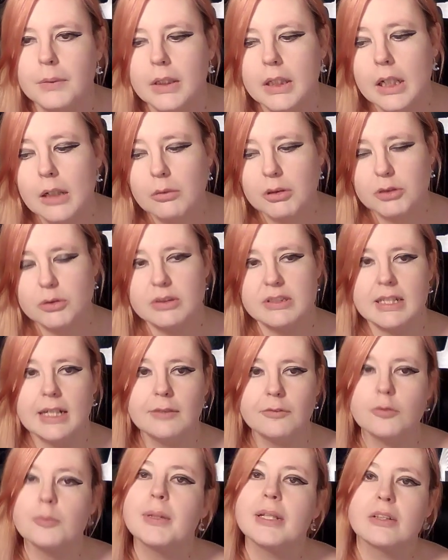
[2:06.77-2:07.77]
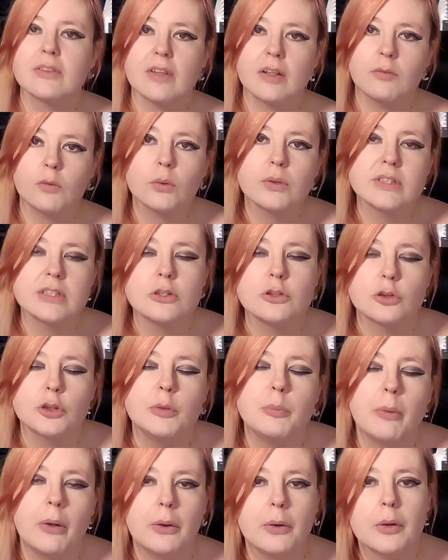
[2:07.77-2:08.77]
Which was sad for me because I've always enjoyed
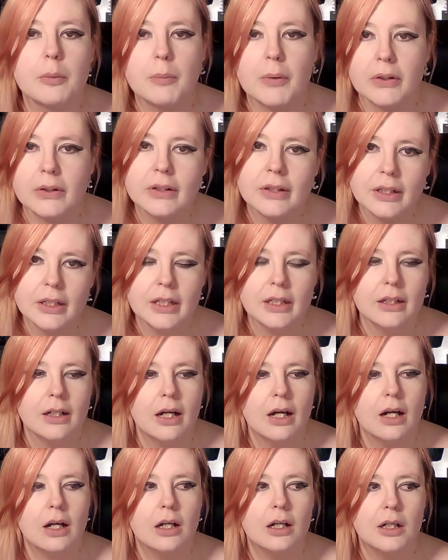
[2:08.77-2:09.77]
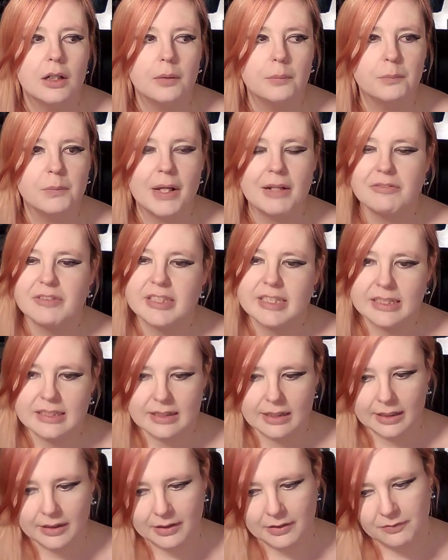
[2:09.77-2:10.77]
Pokemon. Ever since
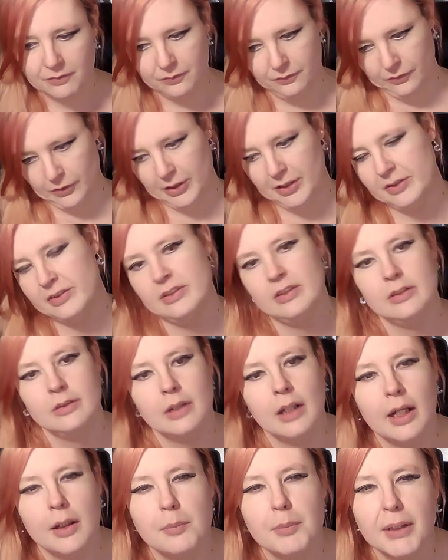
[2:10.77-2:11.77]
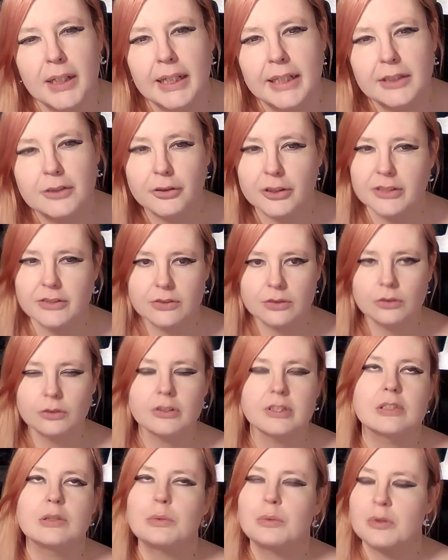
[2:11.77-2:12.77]
I played Crystal
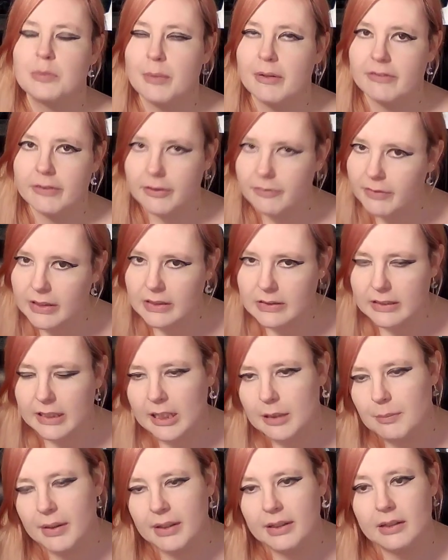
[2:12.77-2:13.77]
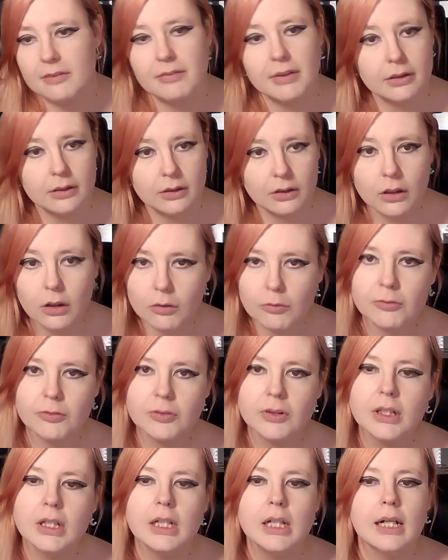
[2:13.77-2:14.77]
was my very first game, and I fell in love,
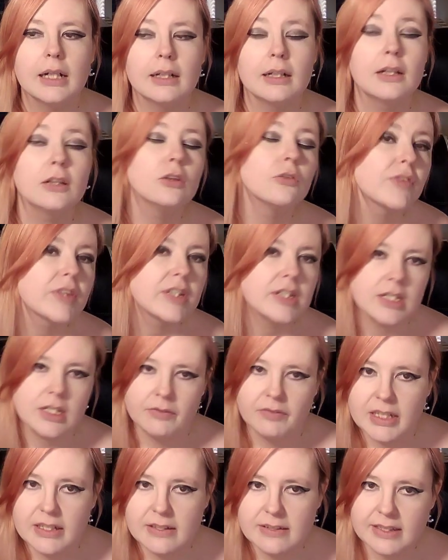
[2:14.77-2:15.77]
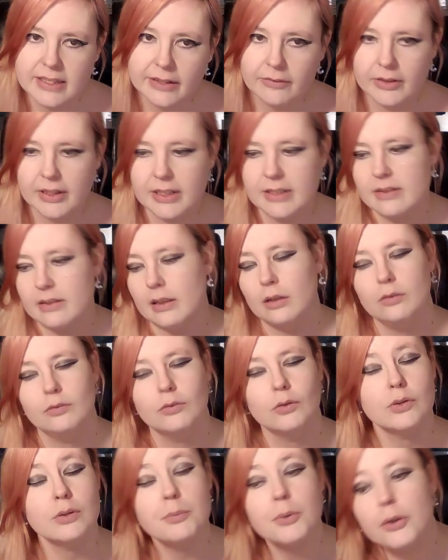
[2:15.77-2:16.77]
and I loved the TV series, and I love all
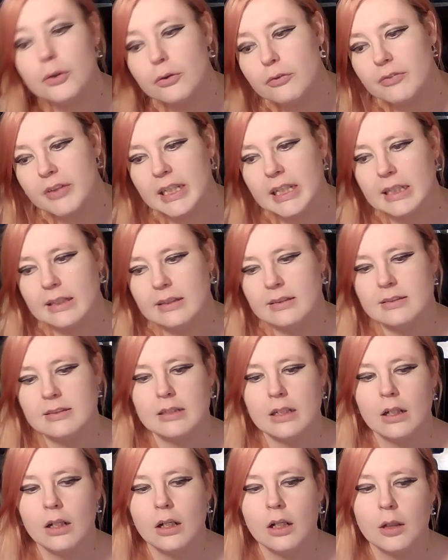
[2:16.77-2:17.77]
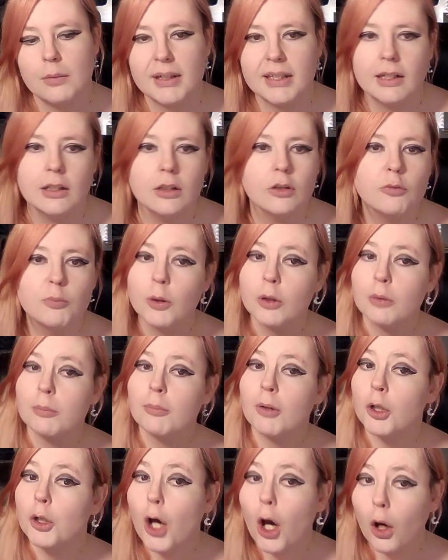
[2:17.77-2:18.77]
the movies, and I love
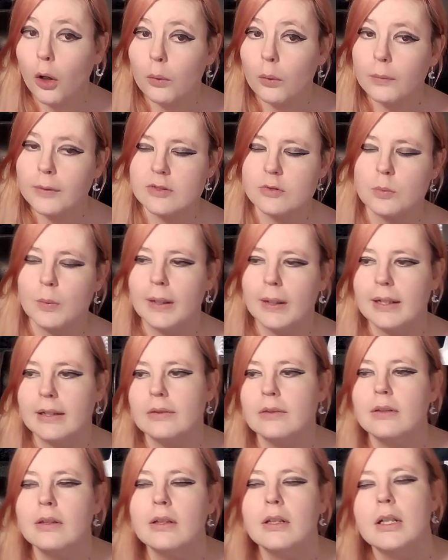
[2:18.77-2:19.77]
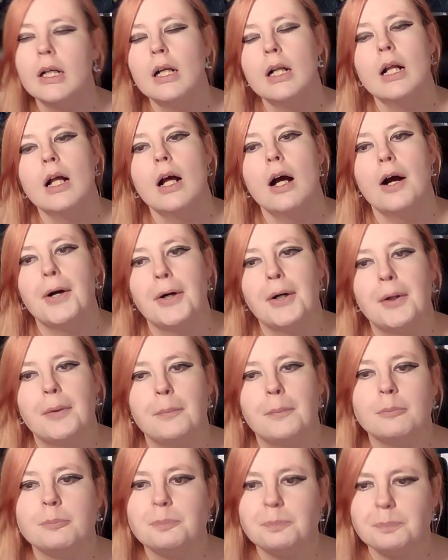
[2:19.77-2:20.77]
Pokemon Go as well, but